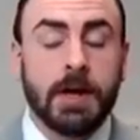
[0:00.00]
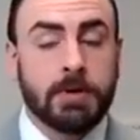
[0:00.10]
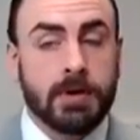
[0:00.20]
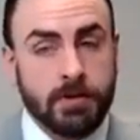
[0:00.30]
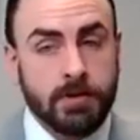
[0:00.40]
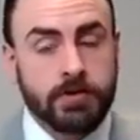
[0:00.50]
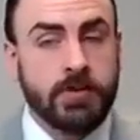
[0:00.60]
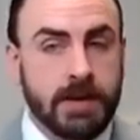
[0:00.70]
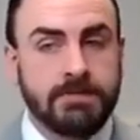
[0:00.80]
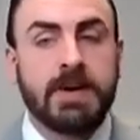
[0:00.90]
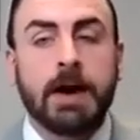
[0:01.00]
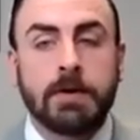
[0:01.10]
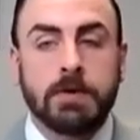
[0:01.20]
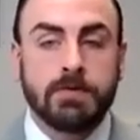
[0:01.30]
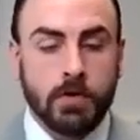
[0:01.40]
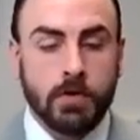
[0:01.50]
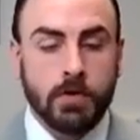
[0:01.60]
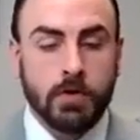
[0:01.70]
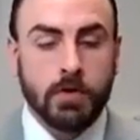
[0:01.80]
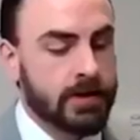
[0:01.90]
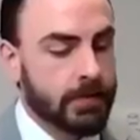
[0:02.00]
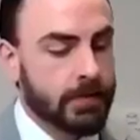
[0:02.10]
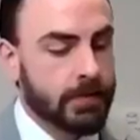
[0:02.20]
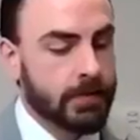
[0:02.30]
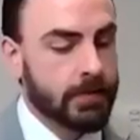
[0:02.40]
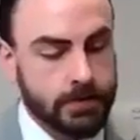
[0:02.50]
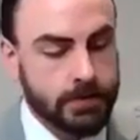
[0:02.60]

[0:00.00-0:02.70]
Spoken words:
but it's the perceived value versus their expectation.